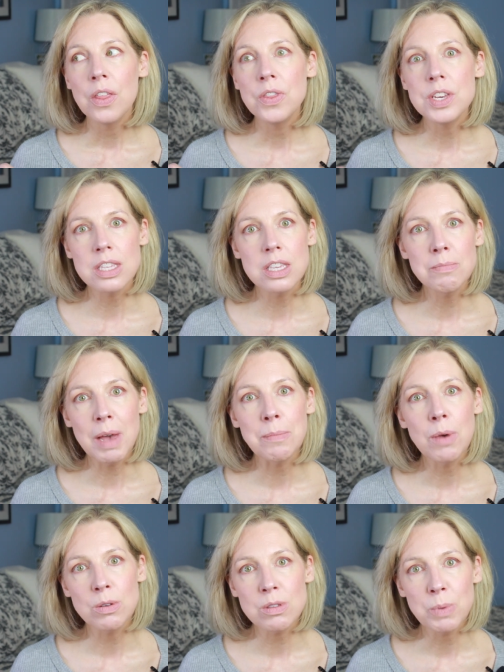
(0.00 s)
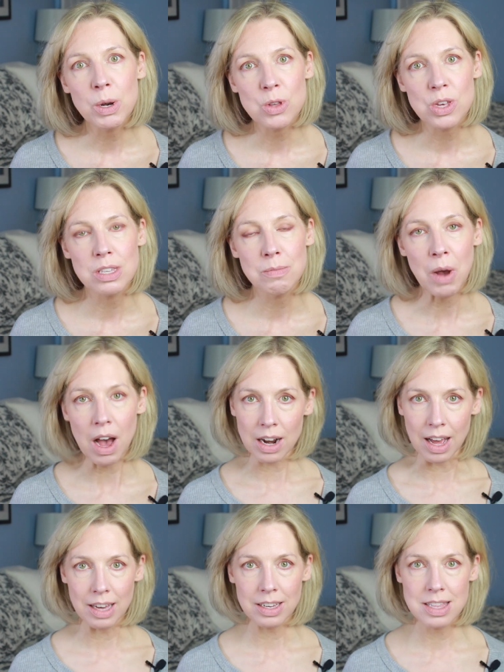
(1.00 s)
this is my most purchased
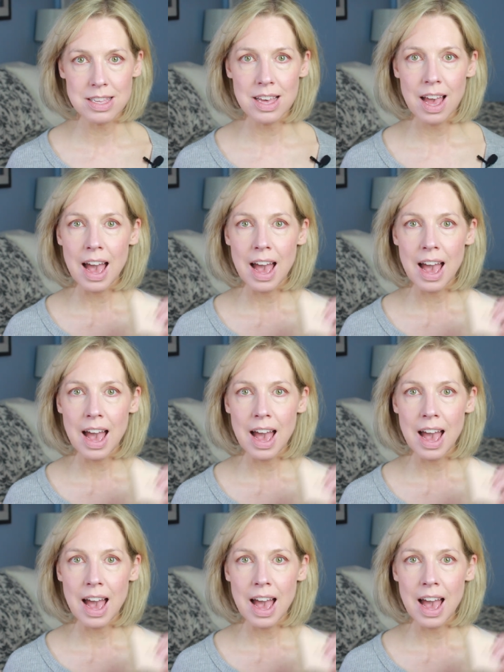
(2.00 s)
product